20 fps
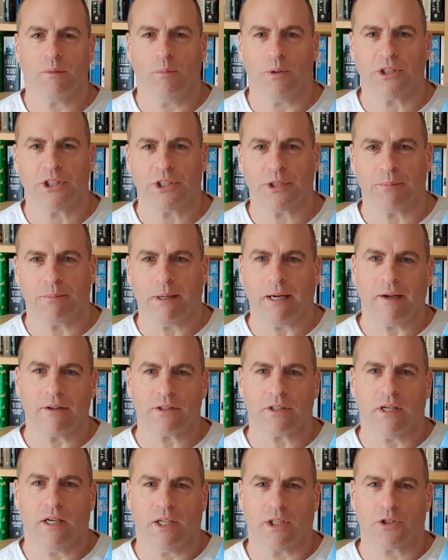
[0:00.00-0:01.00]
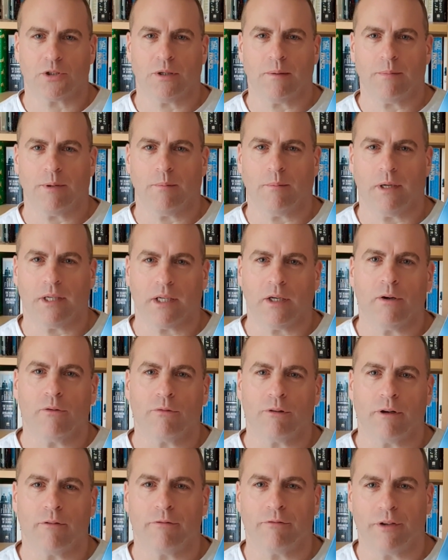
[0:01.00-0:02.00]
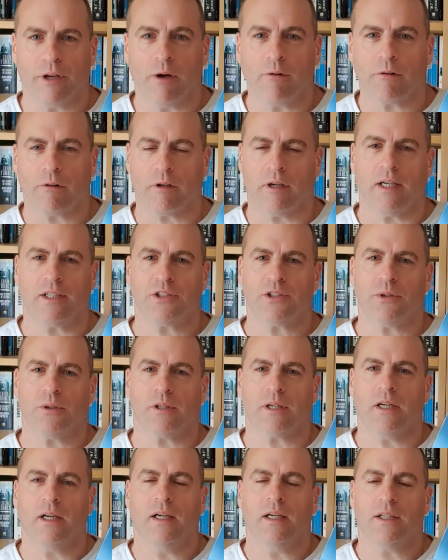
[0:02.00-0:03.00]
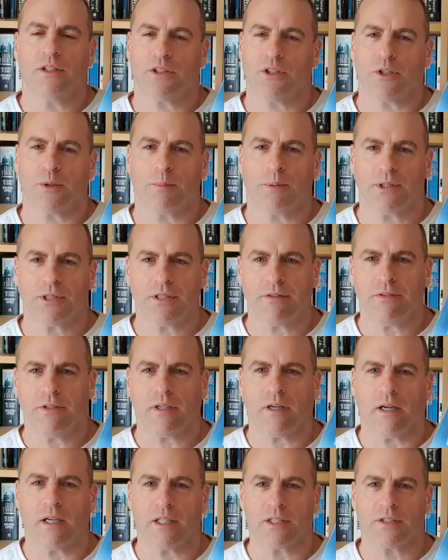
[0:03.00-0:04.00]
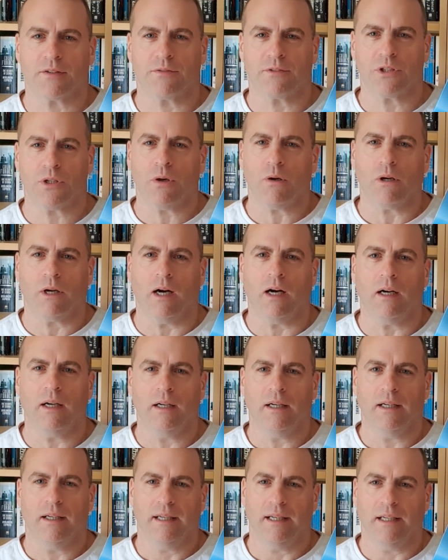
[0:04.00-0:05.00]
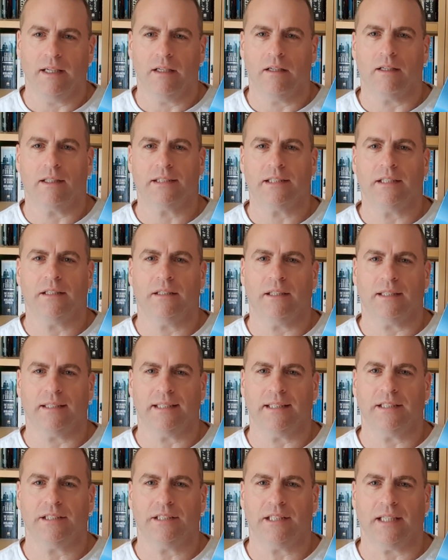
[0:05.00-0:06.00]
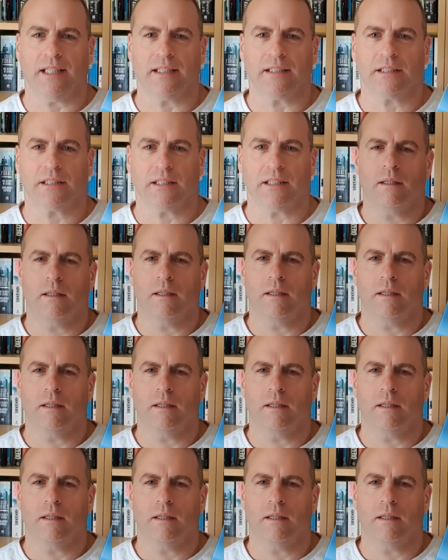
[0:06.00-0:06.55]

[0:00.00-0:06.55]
which is about a trip that my girlfriend Fiona and I took to the Pacific Islands of Tonga in 1996.